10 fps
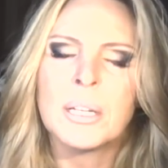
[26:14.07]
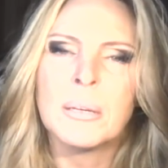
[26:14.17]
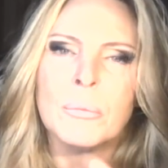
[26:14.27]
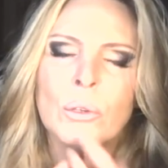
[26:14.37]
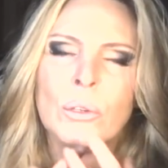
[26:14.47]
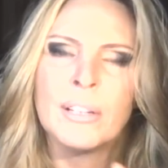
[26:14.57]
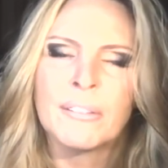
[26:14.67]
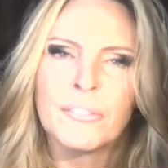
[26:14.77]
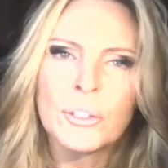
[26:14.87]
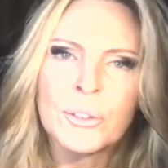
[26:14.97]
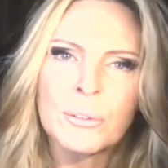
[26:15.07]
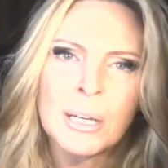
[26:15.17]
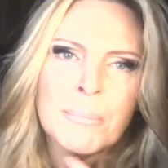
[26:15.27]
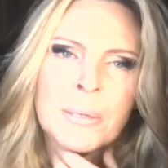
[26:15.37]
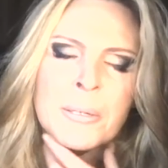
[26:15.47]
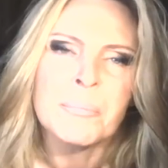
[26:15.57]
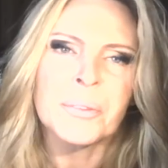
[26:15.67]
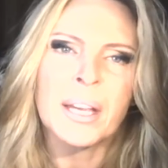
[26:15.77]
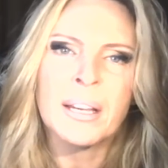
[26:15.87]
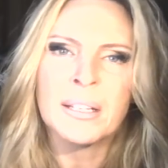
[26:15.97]
moving further up
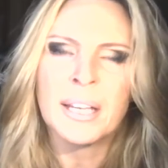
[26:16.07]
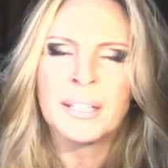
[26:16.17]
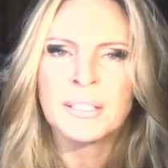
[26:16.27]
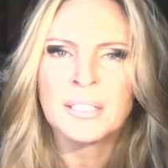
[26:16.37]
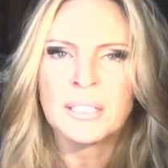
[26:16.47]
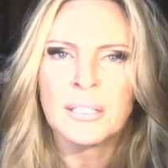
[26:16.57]
and